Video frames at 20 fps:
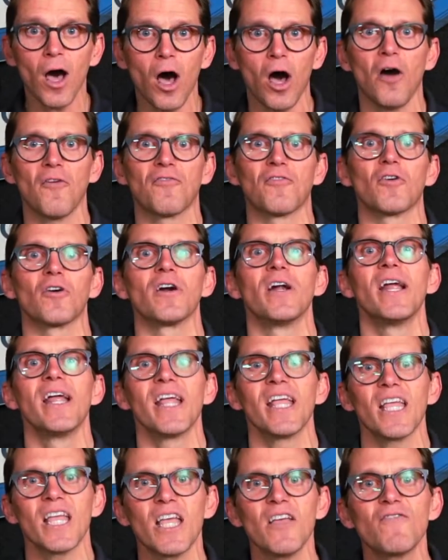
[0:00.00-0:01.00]
offer
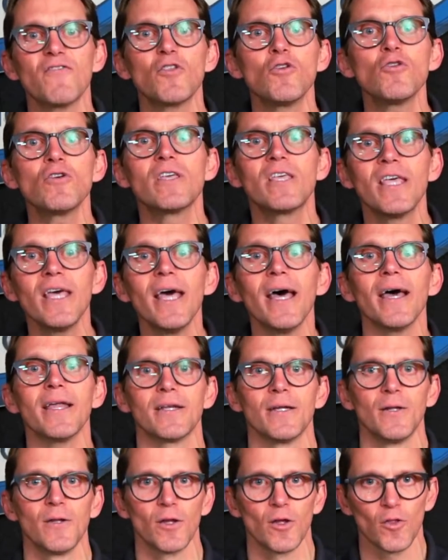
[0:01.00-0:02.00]
if you get
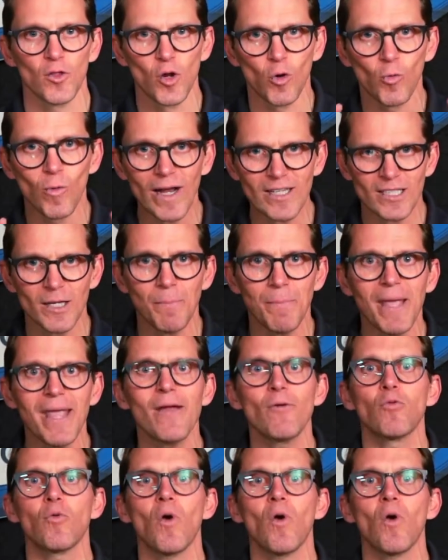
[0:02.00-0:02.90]
the recipe